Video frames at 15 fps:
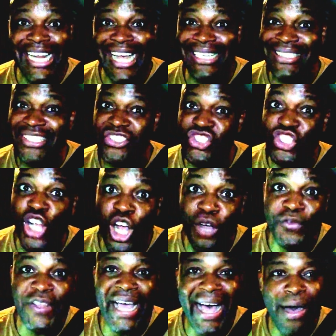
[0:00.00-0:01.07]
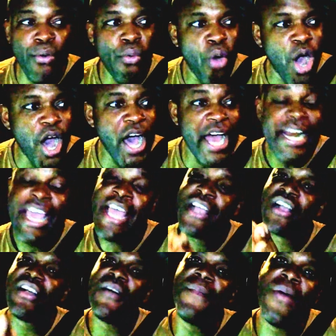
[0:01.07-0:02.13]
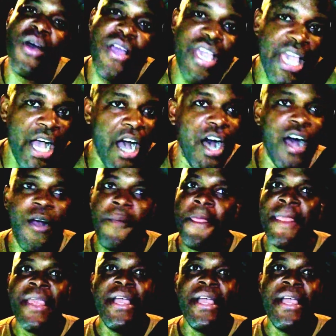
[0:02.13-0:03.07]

not deserve the award? Come on, y'all.